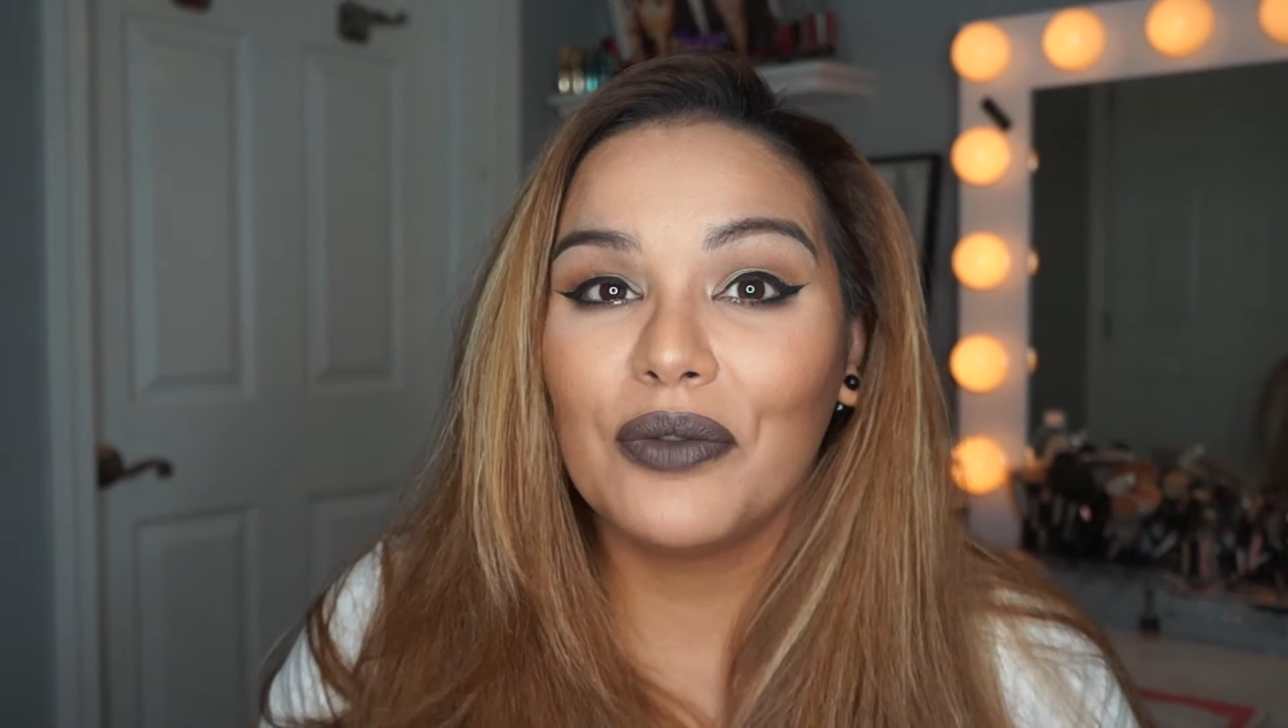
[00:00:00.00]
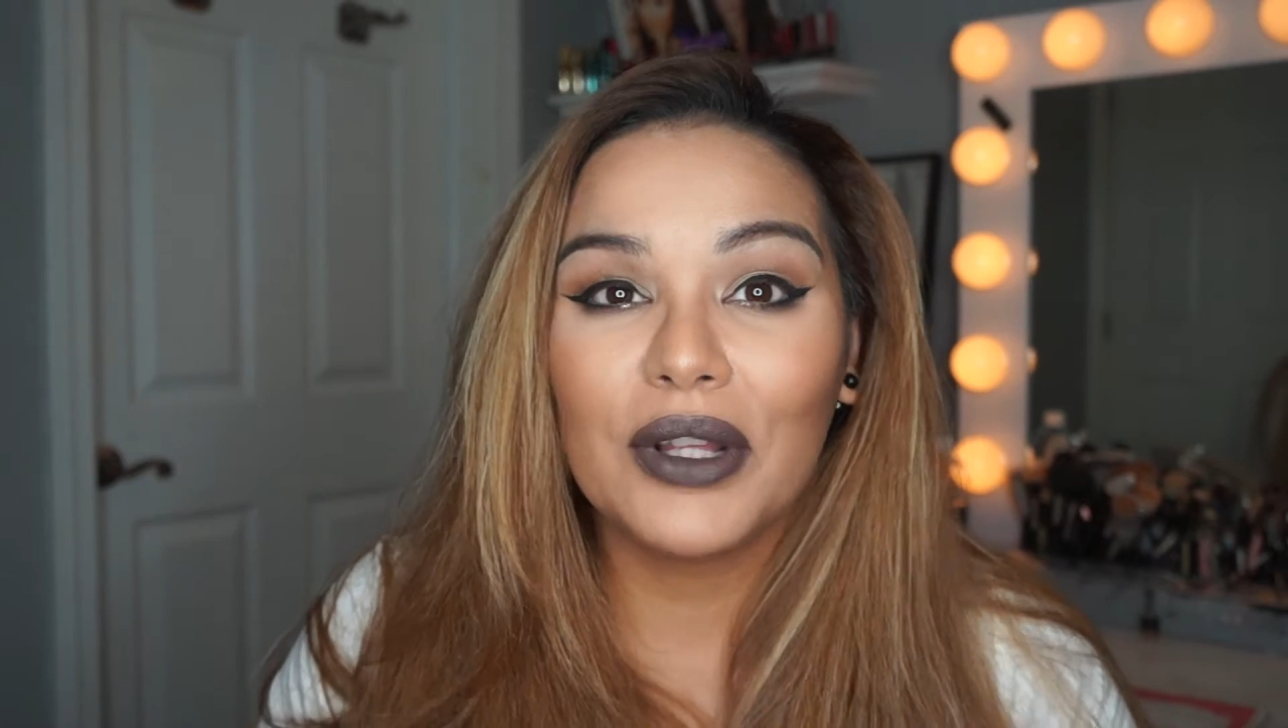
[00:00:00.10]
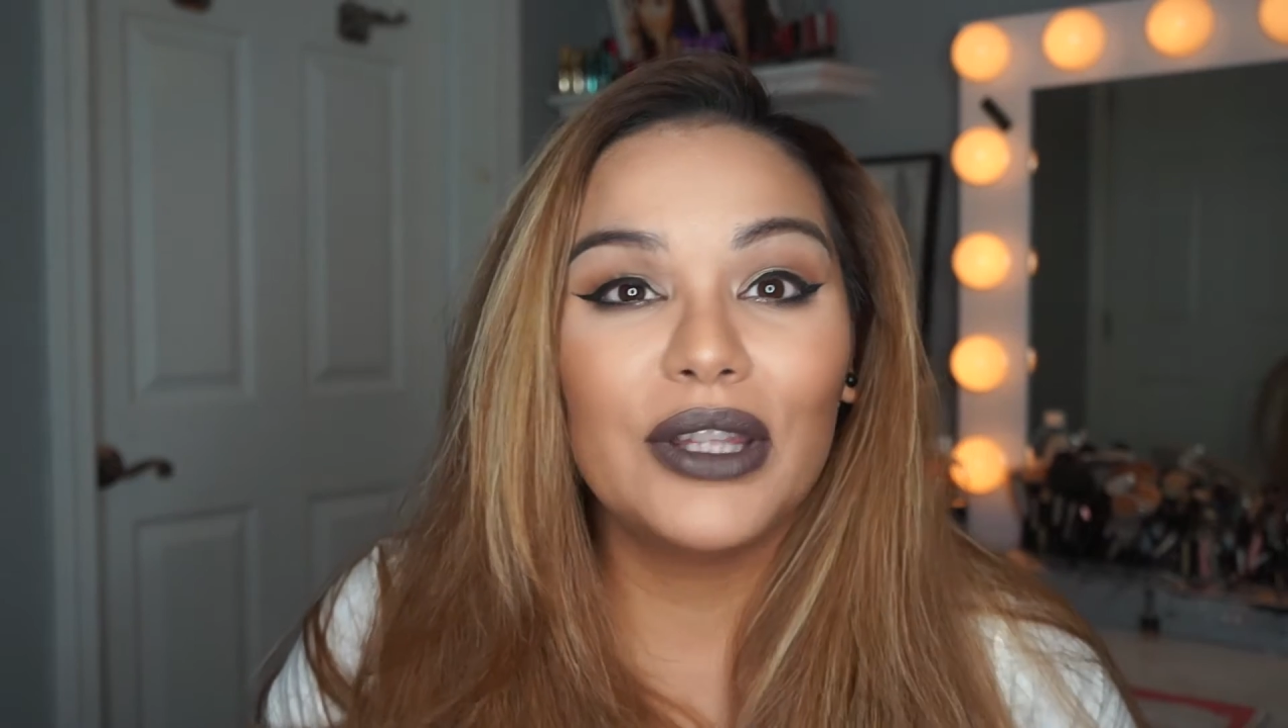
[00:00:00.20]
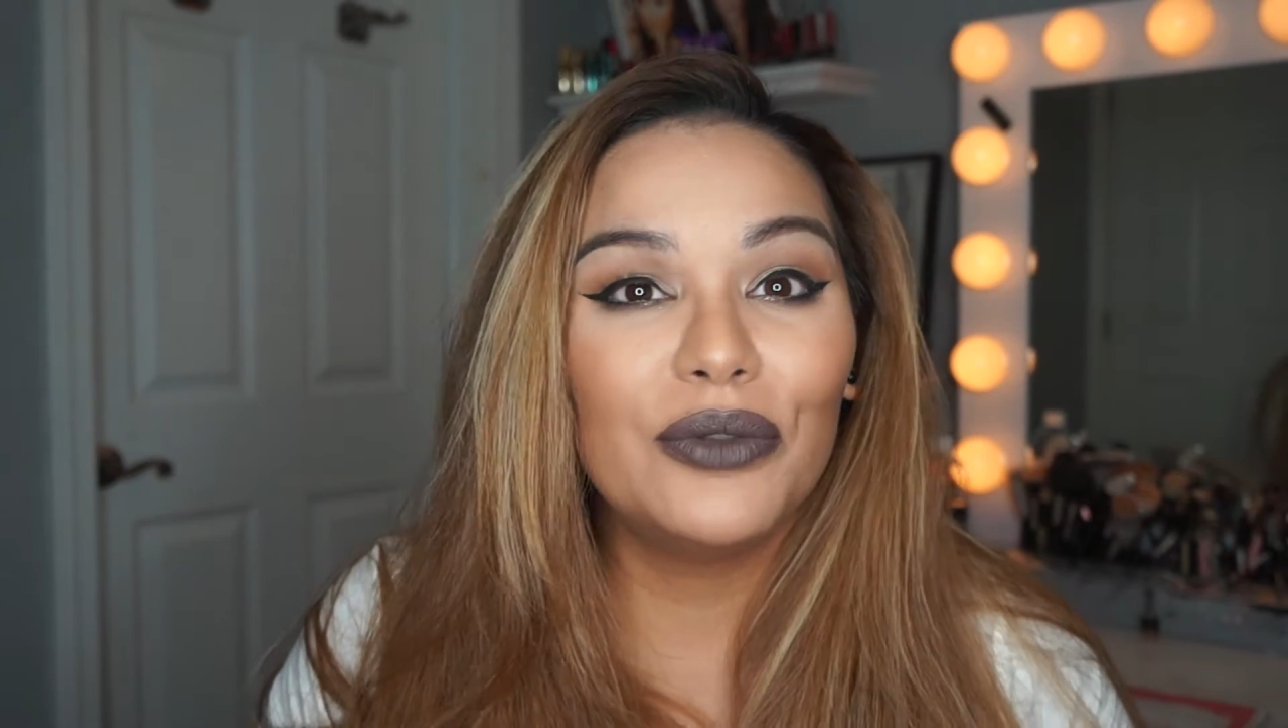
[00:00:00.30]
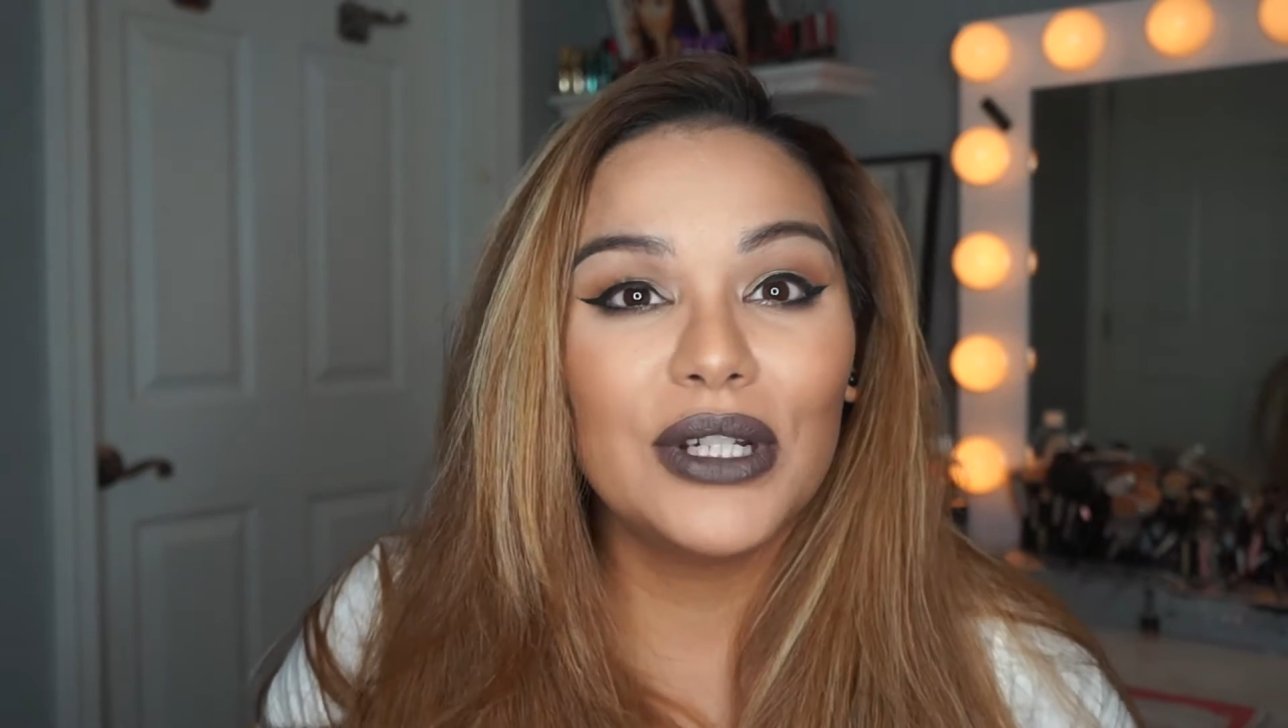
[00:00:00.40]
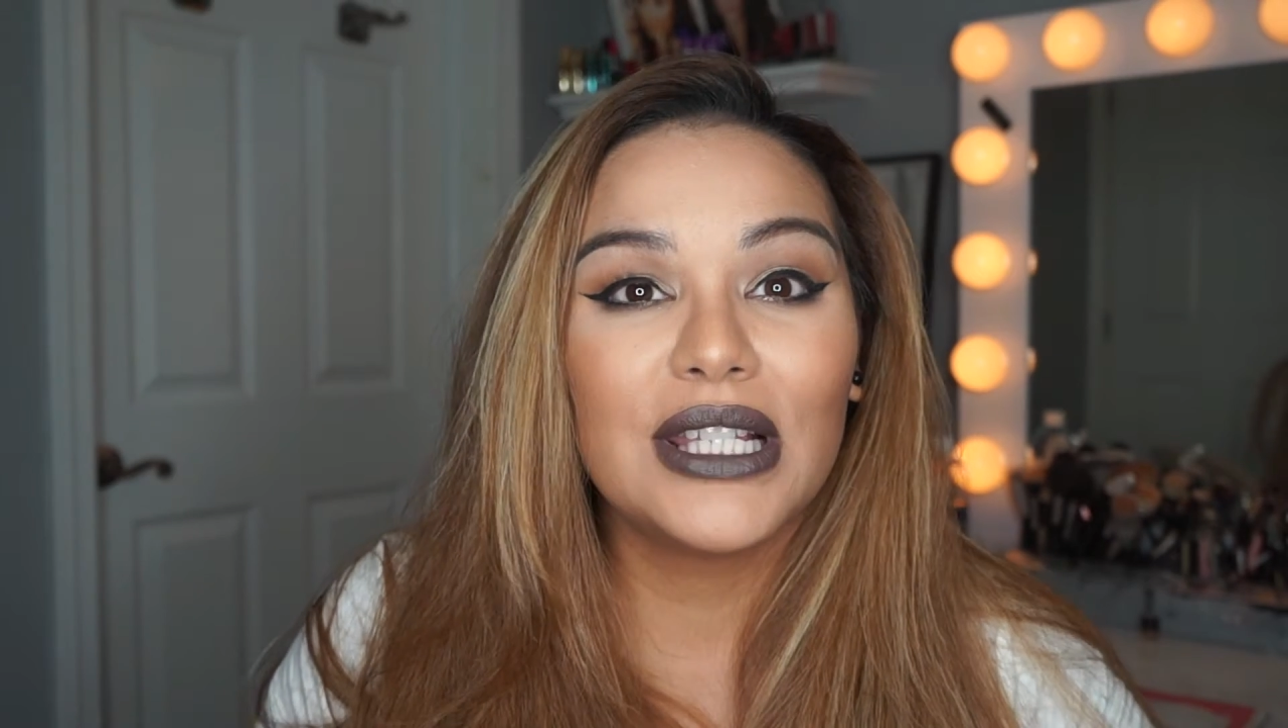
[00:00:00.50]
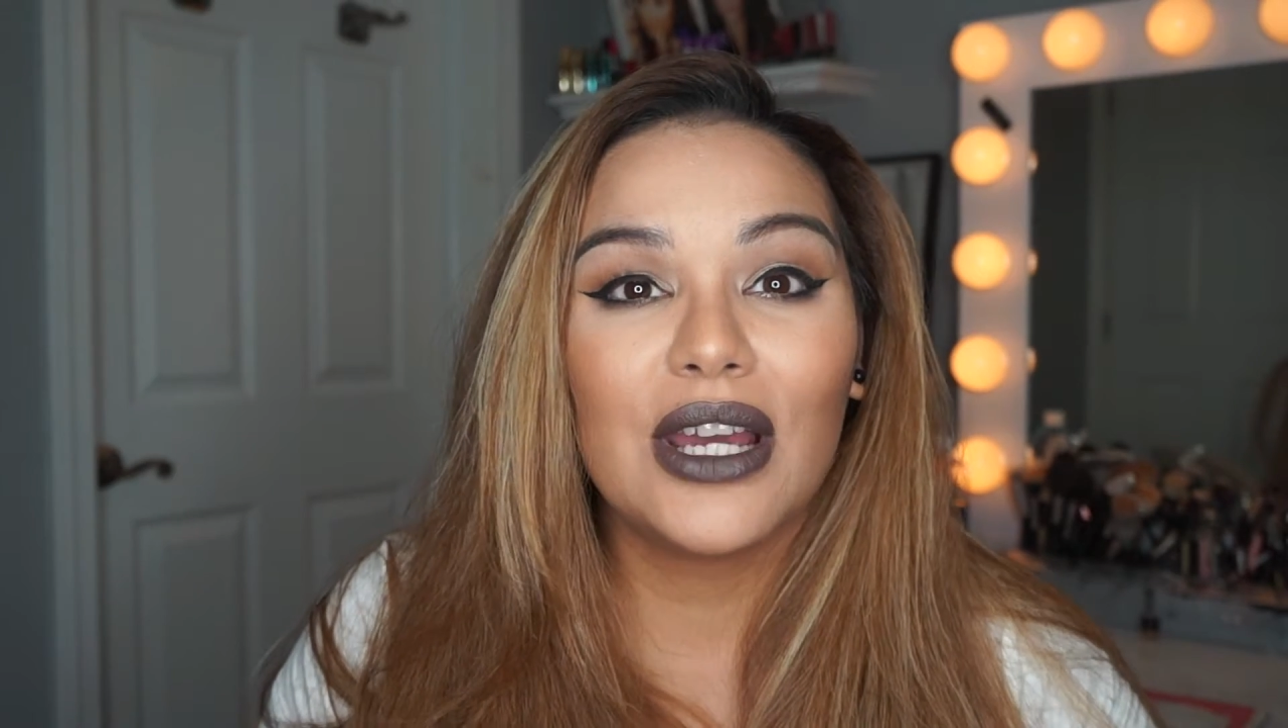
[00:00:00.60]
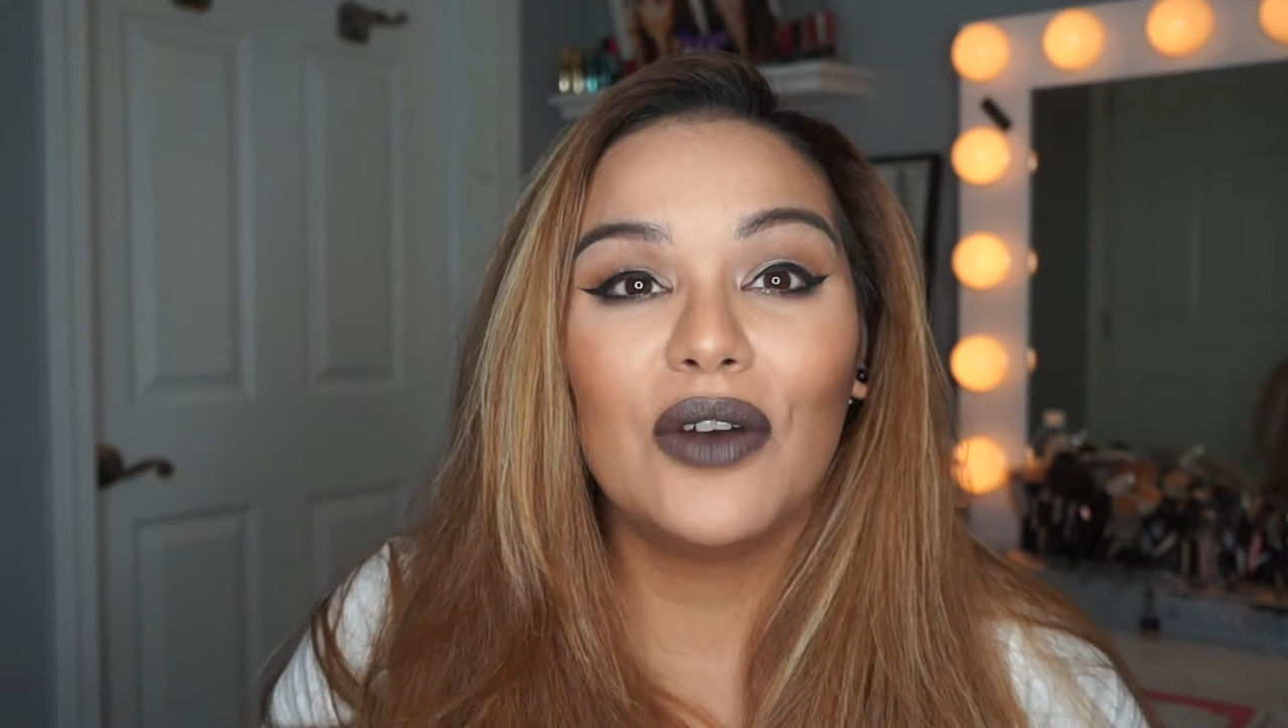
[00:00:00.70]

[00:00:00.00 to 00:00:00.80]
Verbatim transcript: of run the risk